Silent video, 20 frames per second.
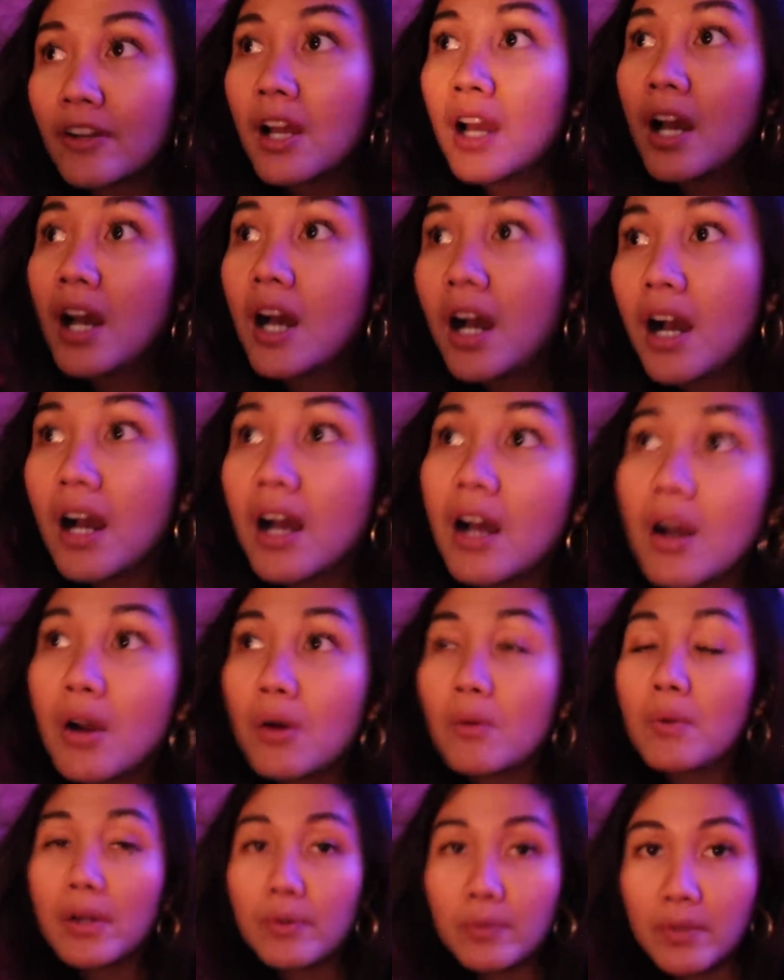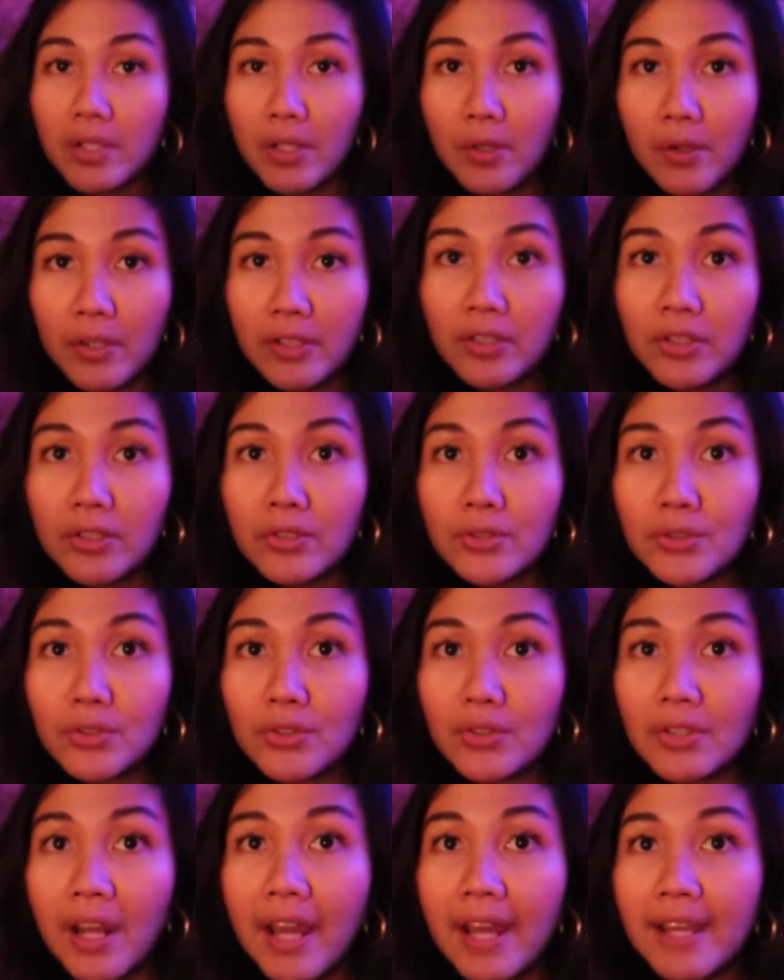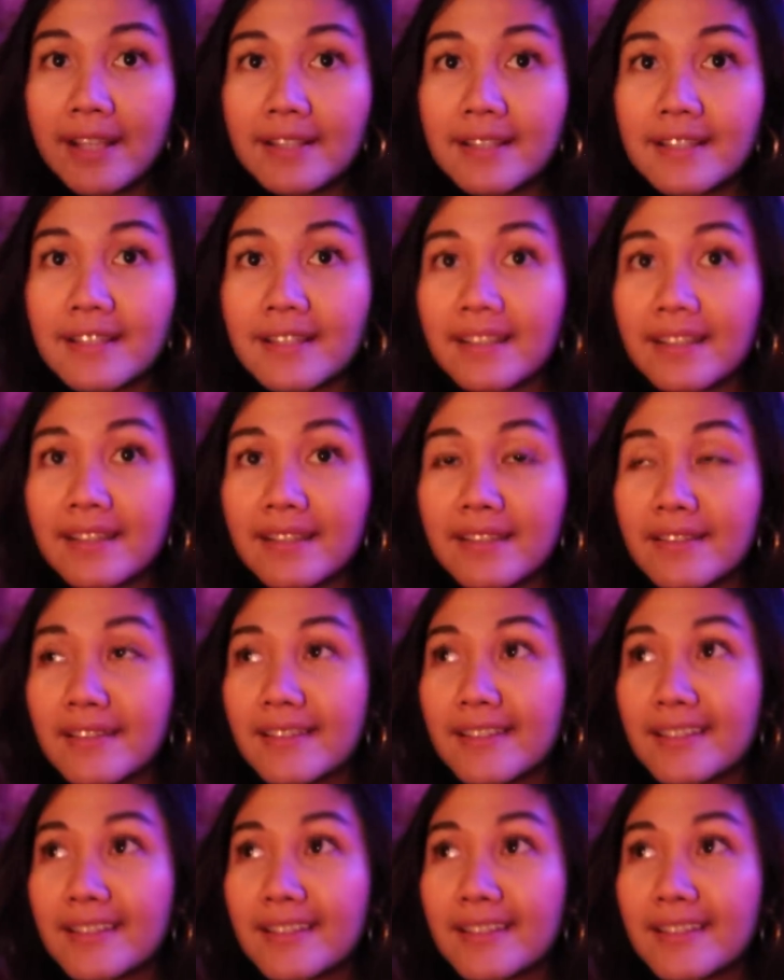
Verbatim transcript: Uh, what we're going to do tonight since